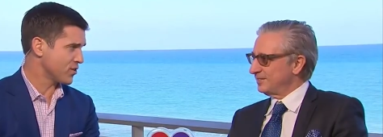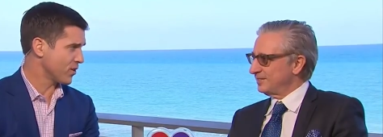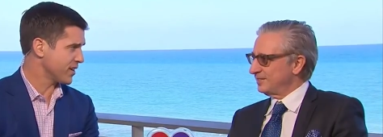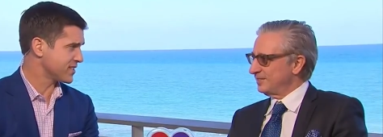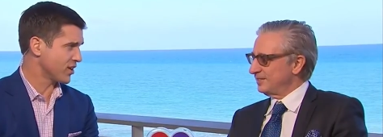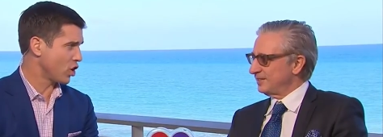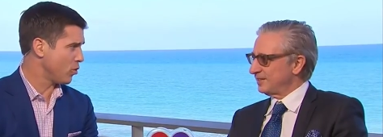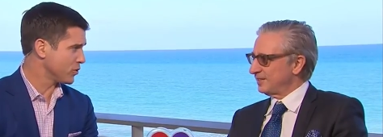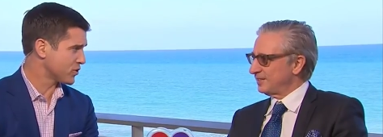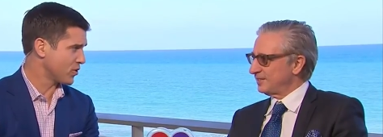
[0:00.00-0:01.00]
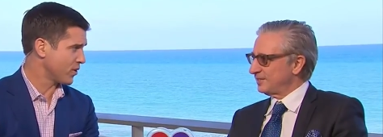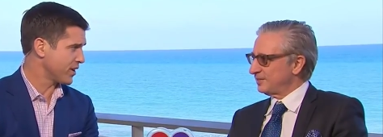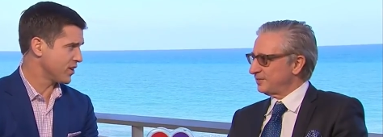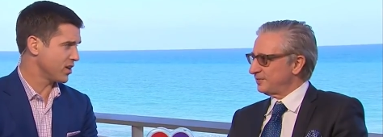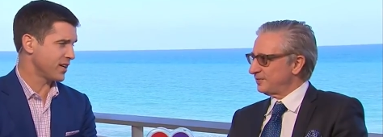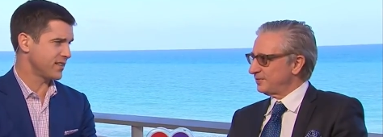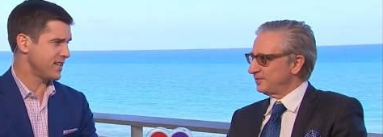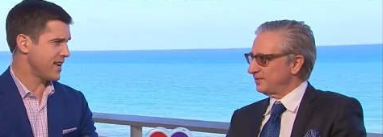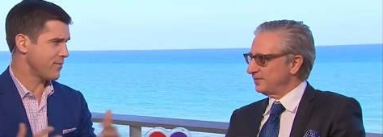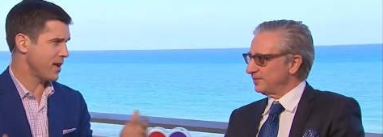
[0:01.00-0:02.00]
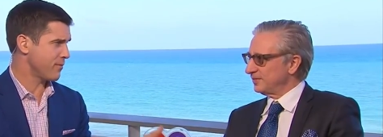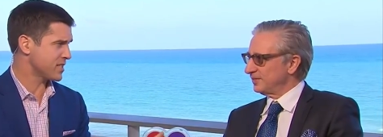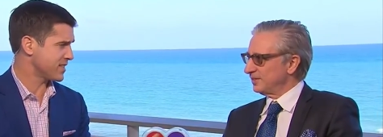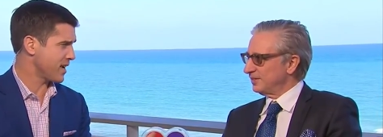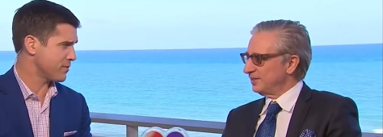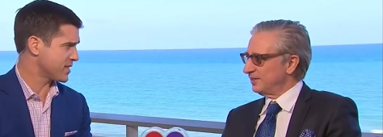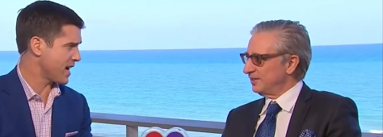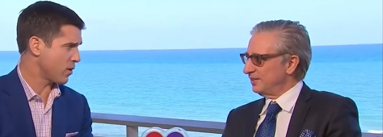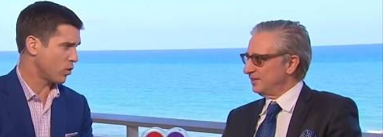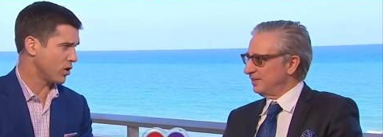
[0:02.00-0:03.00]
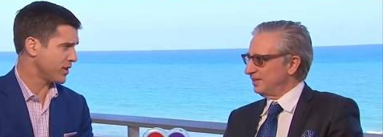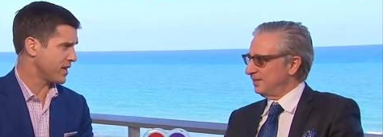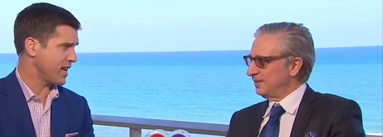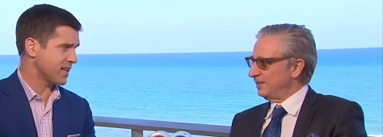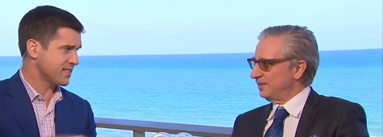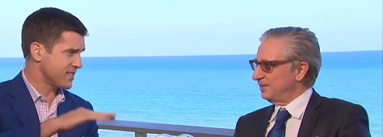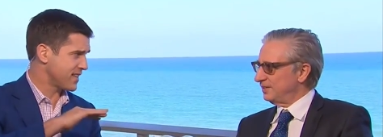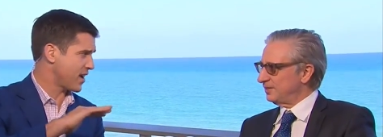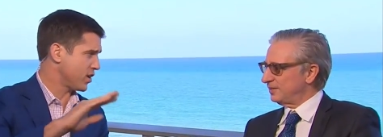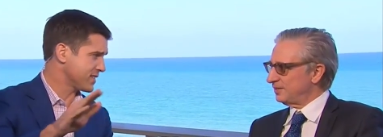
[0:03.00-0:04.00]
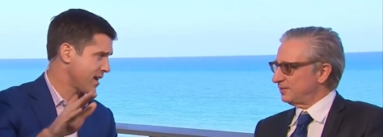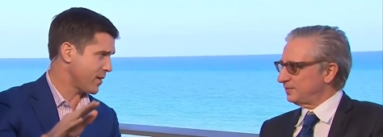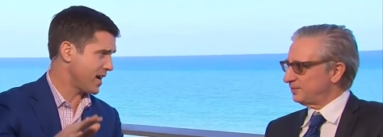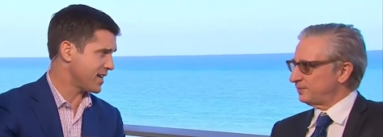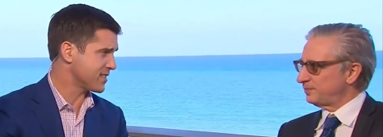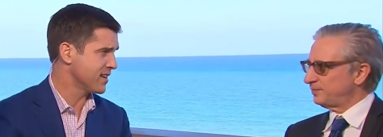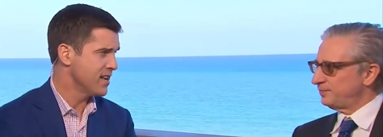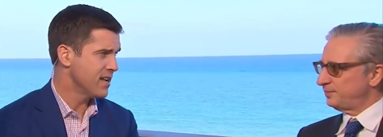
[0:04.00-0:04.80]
Speaker 1: story. It's a global story. You look at the MSCI World Index. It's at all-time highs.